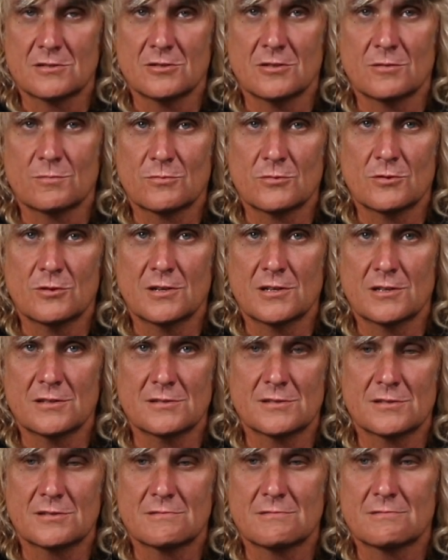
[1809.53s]
top
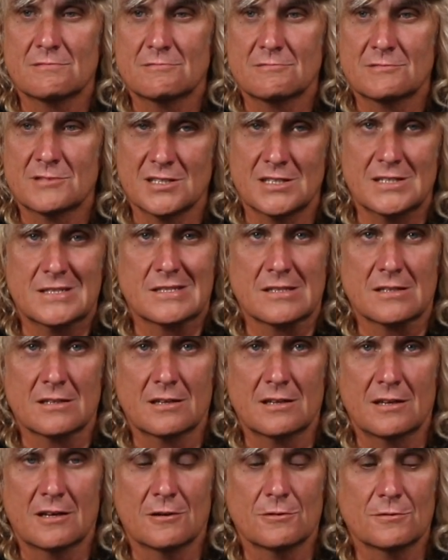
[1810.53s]
riders
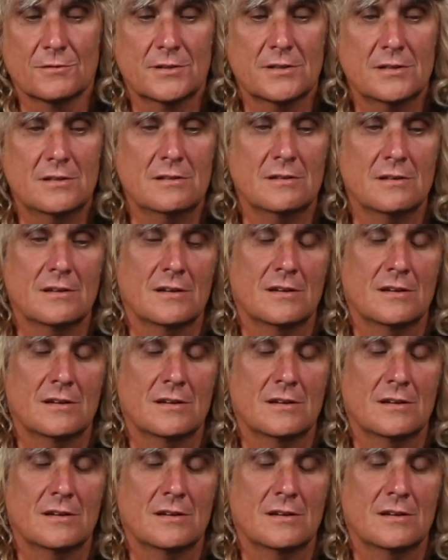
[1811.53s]
decently healthy.